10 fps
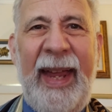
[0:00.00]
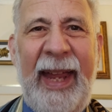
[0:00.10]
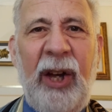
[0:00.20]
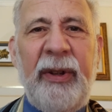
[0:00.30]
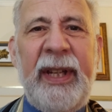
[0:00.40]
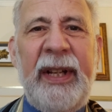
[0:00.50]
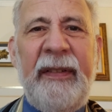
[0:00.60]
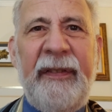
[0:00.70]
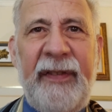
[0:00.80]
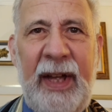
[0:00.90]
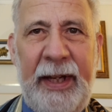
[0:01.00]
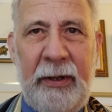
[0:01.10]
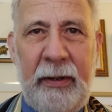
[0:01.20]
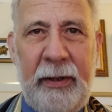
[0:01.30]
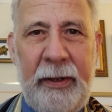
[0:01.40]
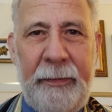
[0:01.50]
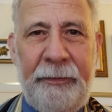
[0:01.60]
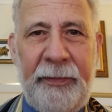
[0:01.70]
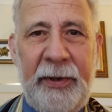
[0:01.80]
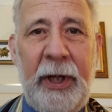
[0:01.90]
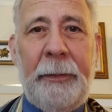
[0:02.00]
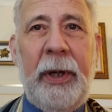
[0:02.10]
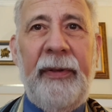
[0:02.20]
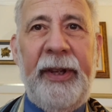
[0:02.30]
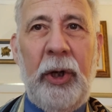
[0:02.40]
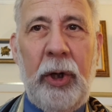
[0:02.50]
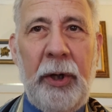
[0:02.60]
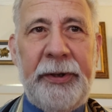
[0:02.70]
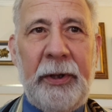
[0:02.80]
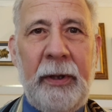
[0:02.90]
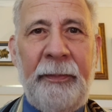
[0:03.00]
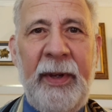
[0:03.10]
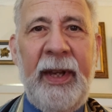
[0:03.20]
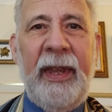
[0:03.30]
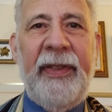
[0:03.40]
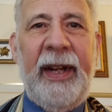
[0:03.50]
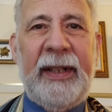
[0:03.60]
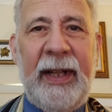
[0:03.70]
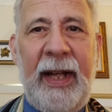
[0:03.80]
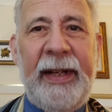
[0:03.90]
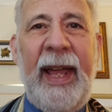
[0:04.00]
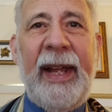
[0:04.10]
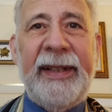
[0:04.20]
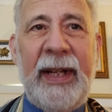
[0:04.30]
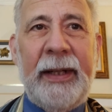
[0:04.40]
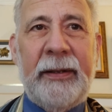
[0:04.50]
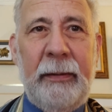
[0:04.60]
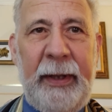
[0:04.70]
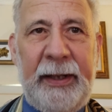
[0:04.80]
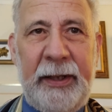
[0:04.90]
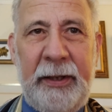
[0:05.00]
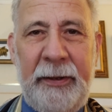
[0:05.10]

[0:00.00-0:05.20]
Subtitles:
alien fire upon the altar that God had not commanded.